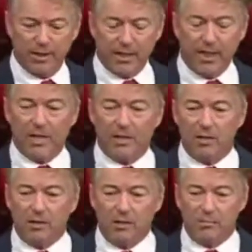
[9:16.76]
In
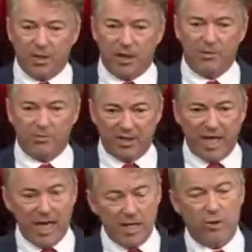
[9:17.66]
England, because of
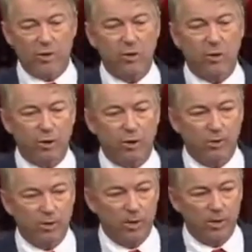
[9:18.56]
the age
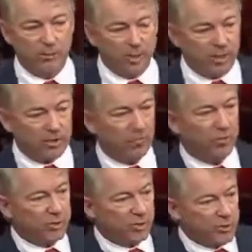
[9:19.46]
skew, because of
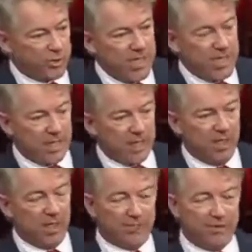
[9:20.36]
what they're
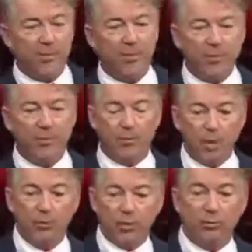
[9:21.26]
seeing, that the people
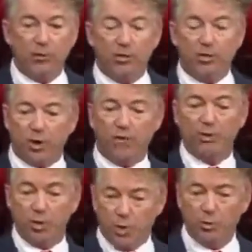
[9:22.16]
most at risk are of
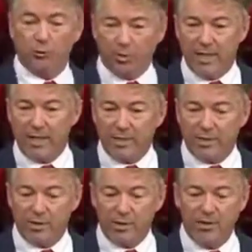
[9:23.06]
an older
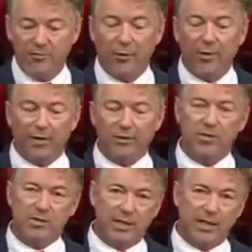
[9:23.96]
age, they're
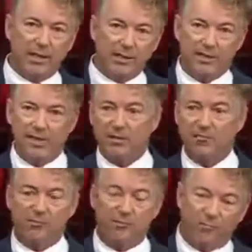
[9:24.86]
actually saying instead
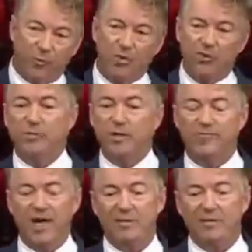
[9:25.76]
of forcibly
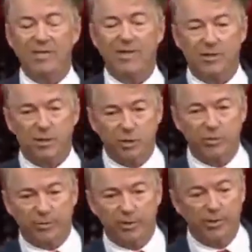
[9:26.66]
vaccinating
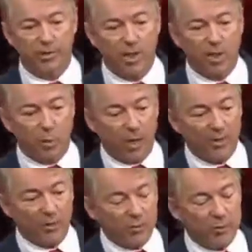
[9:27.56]
children, why
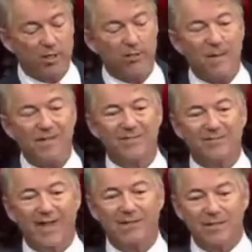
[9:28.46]
don't we try to make the
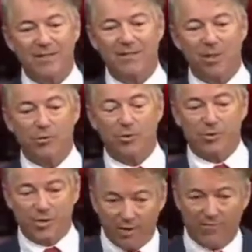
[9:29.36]
vaccine
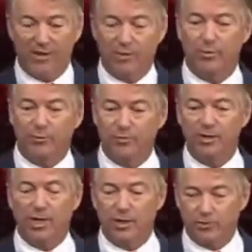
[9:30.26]
doses available for
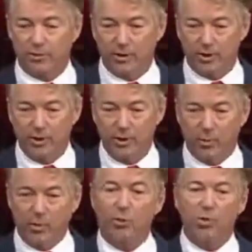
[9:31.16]
the elderly?
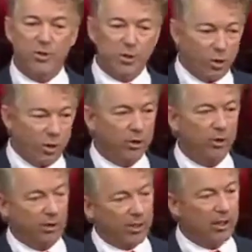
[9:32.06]
Why don't we
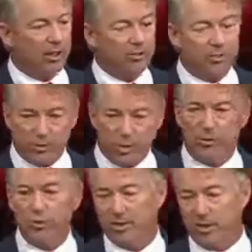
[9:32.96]
target our care to
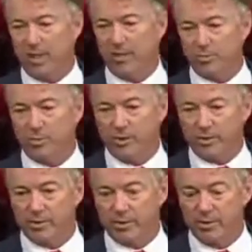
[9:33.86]
those who are at highest
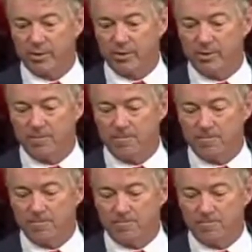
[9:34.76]
risk?
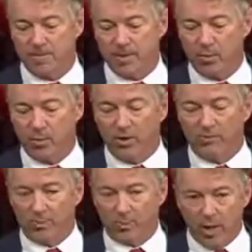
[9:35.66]
We
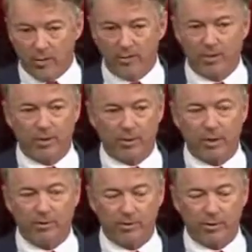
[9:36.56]
have a problem in our
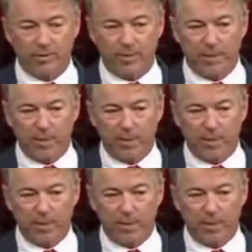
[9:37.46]
country.